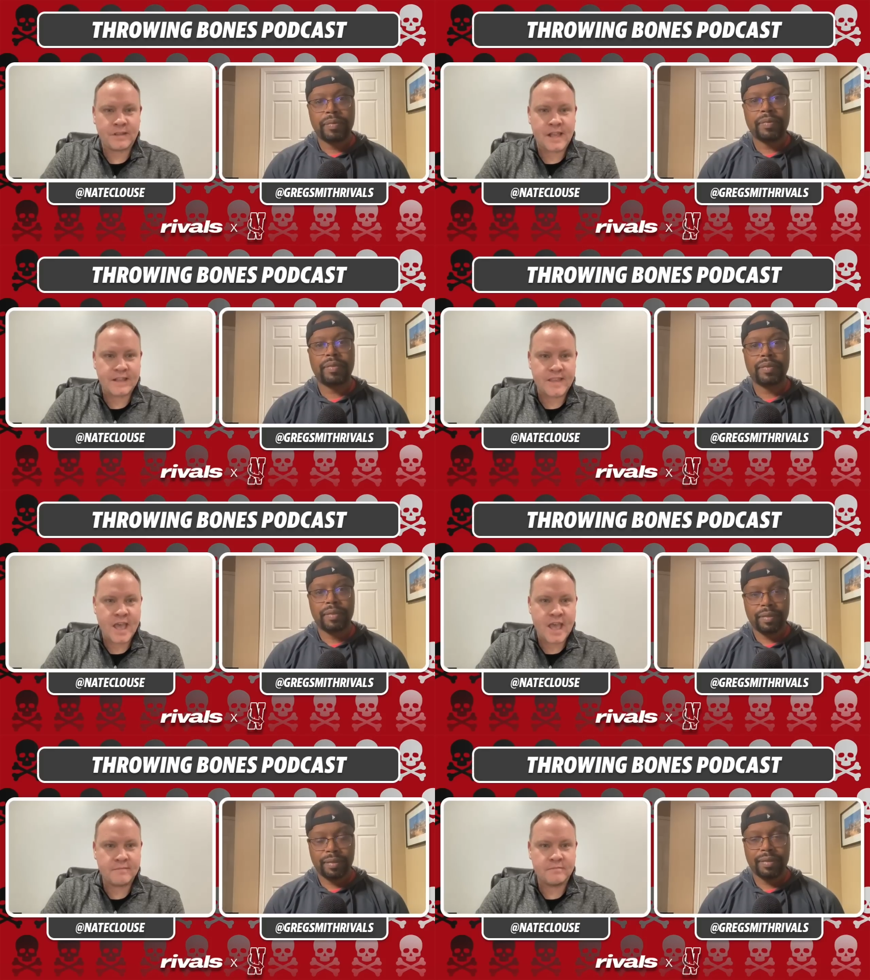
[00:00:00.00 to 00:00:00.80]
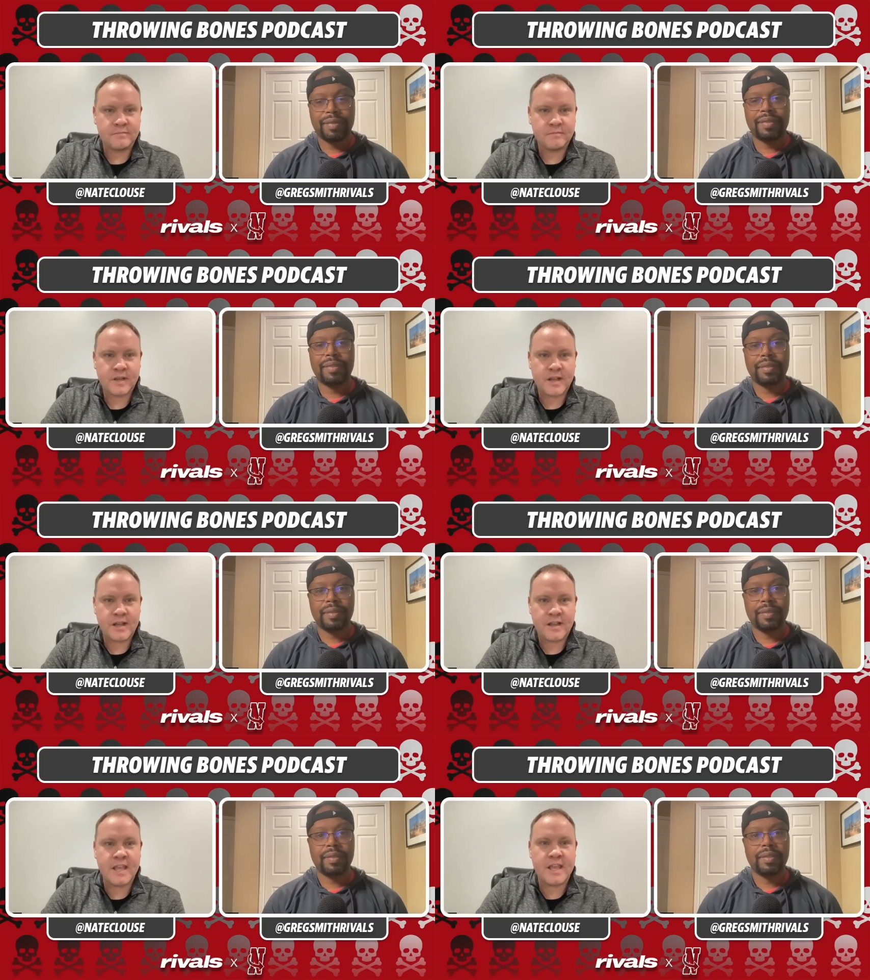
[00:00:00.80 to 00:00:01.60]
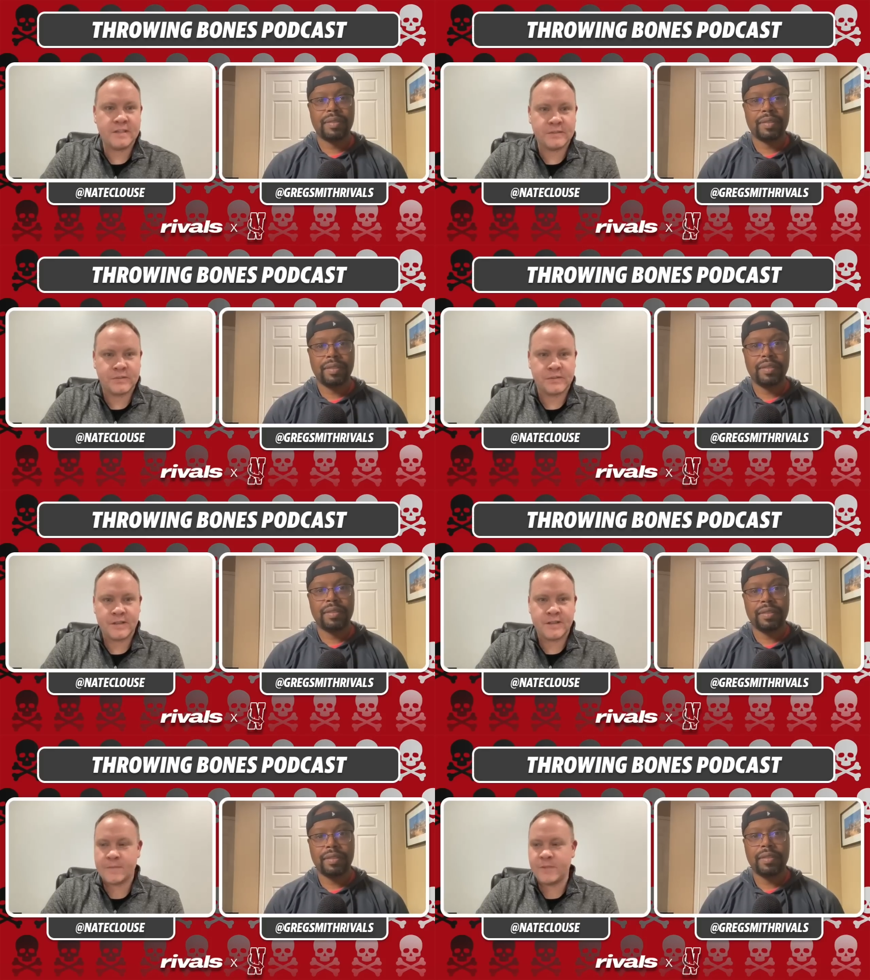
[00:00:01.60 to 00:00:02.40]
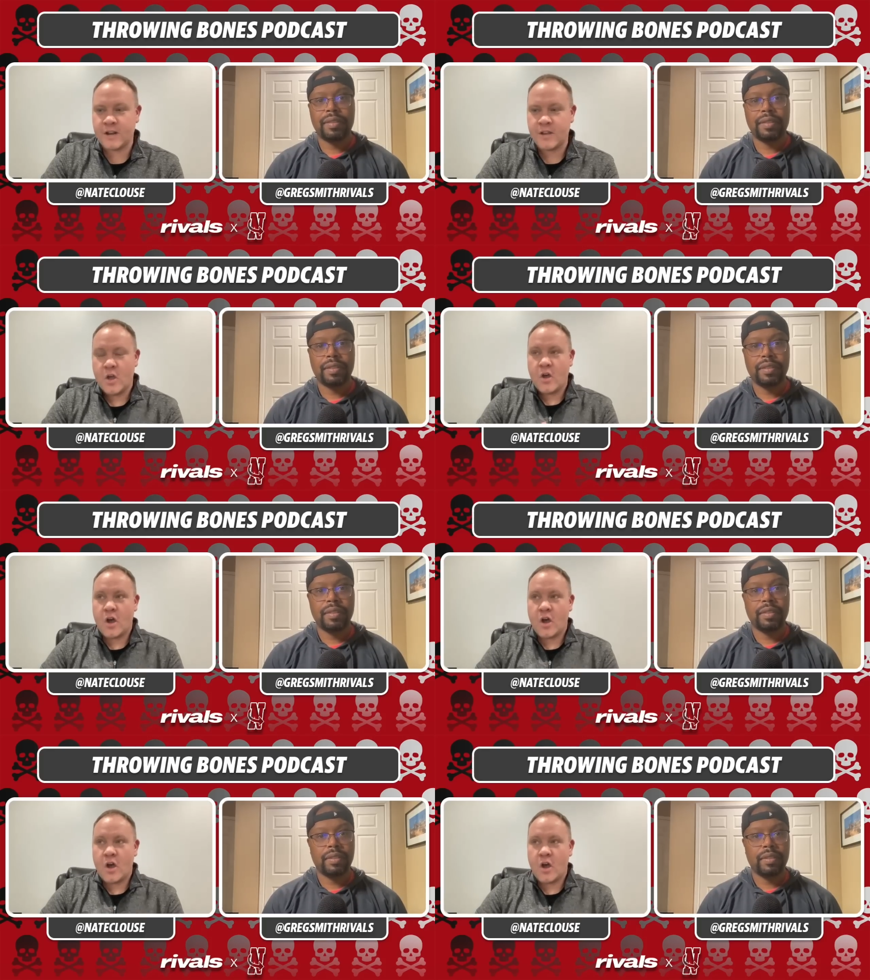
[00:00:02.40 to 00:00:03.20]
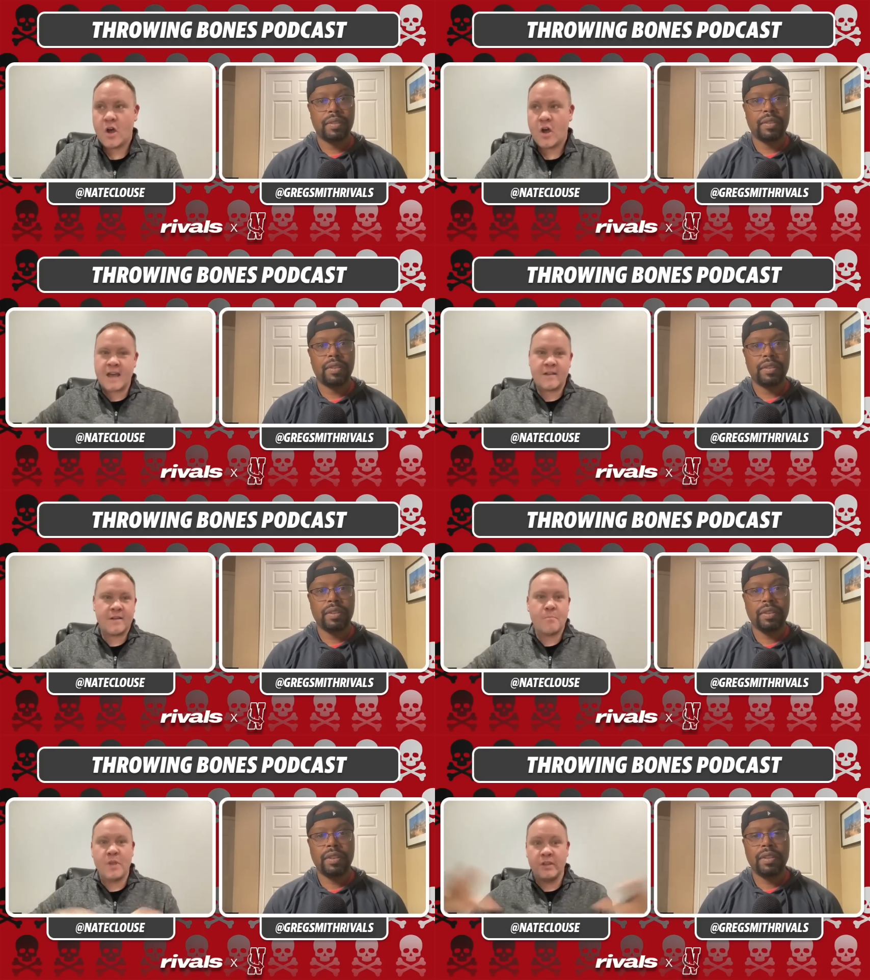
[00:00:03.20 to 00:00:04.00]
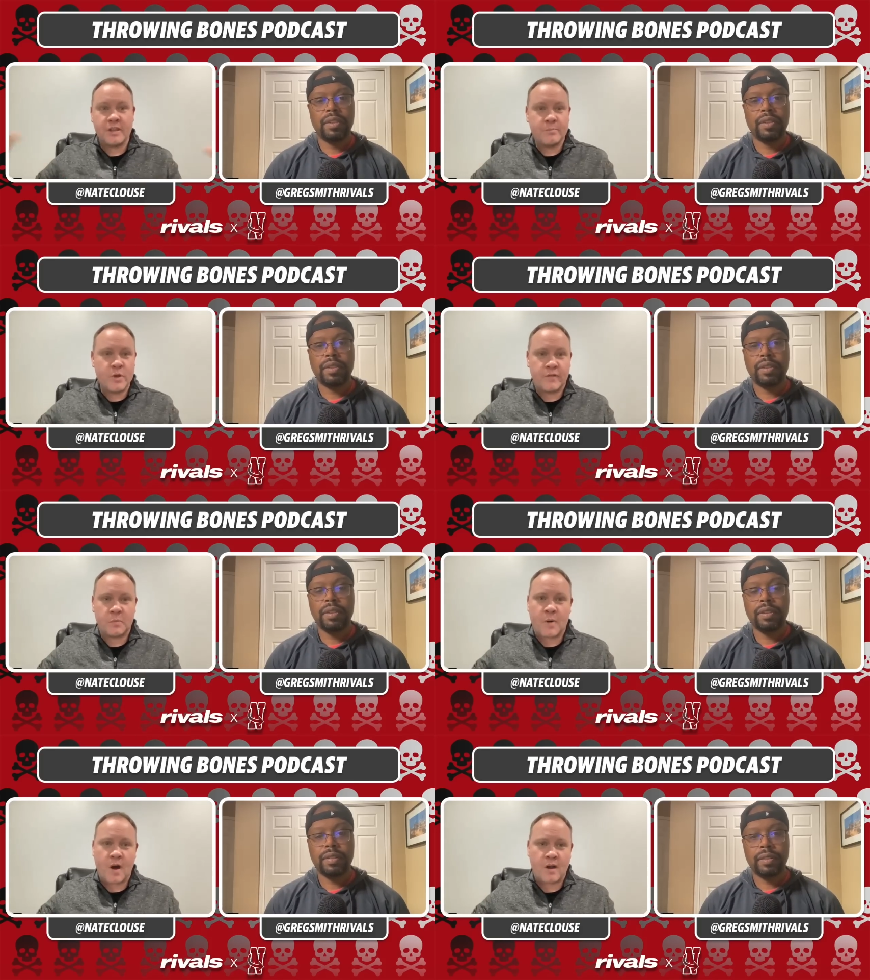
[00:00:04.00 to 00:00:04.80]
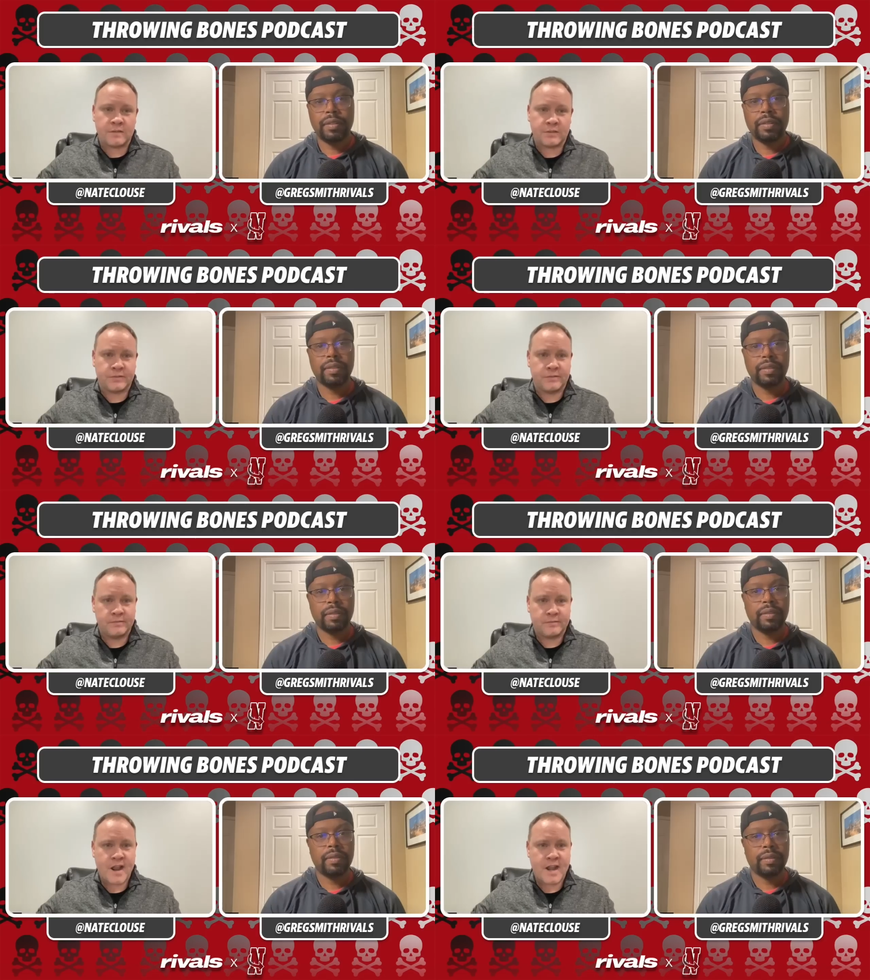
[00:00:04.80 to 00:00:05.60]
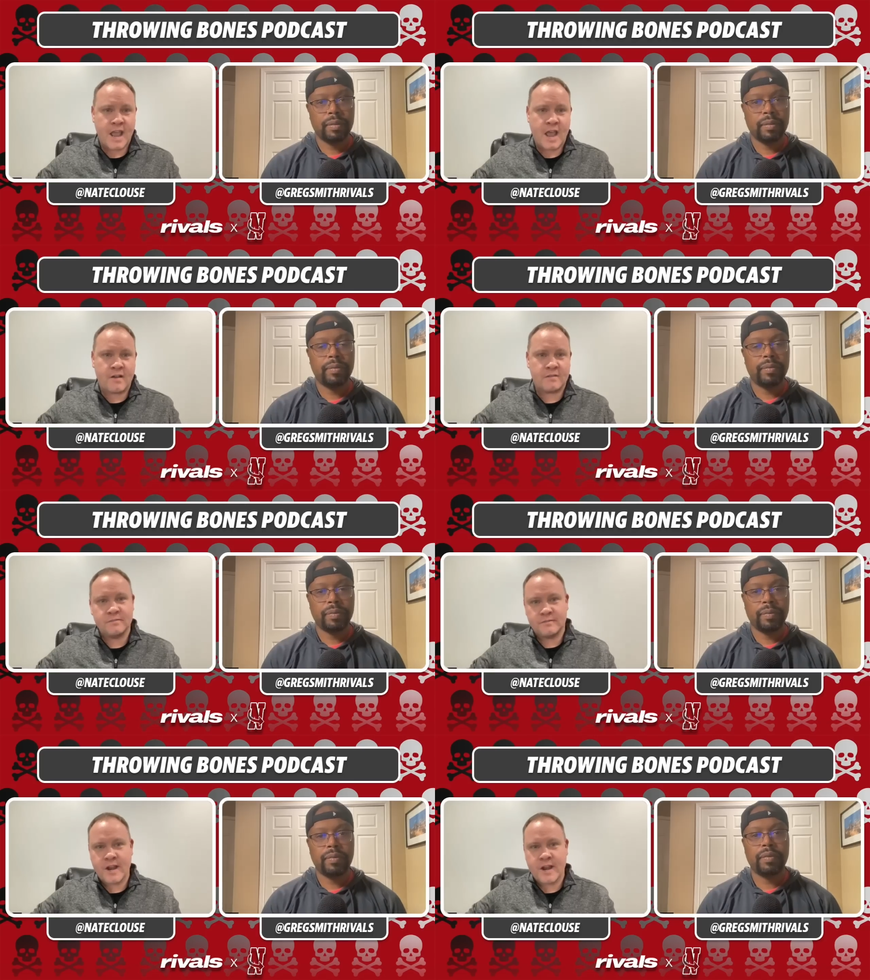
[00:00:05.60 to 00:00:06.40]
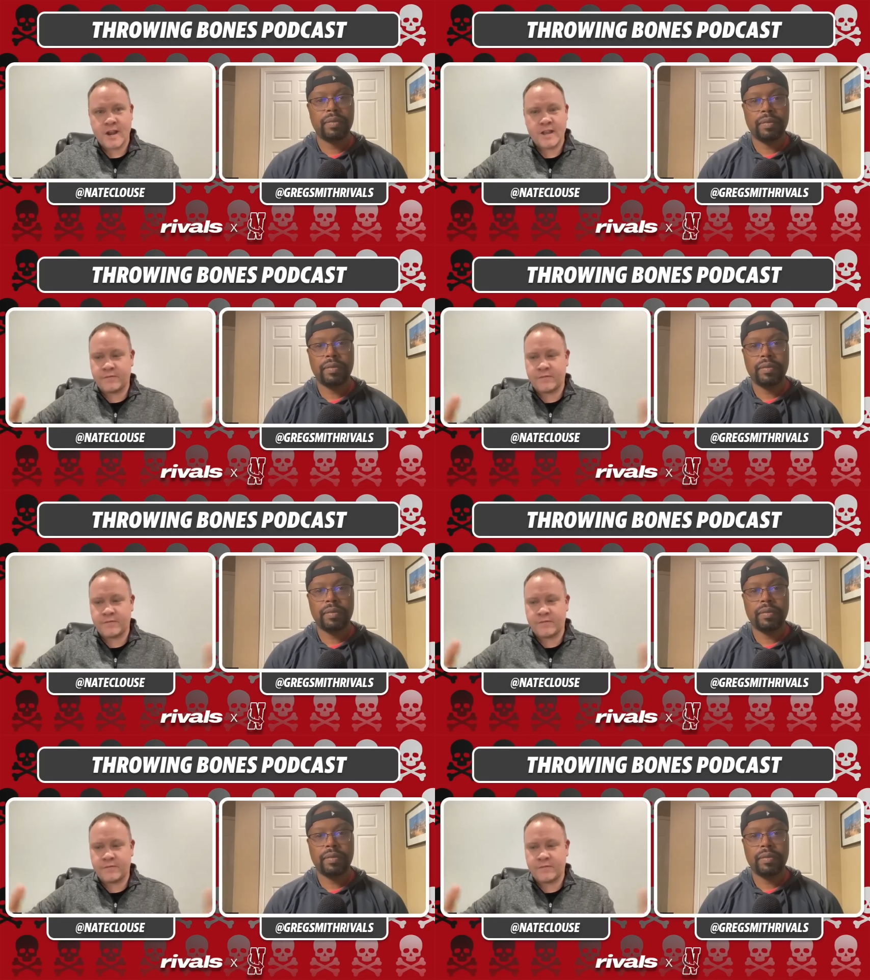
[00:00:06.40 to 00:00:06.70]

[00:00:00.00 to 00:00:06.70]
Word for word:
Speaker 1: like that uh, is. I, I mean, you've got a million moving parts right now, right?